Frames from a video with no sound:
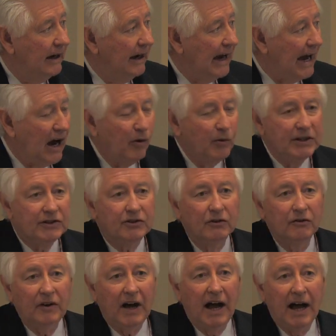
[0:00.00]
How it
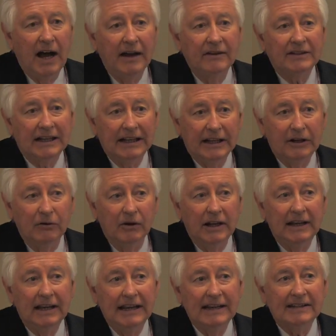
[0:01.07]
survives,
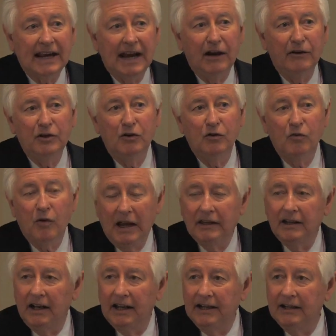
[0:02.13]
literally, is how you
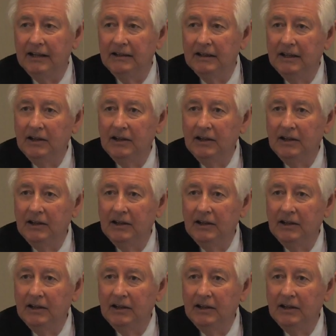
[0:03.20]
regulate it.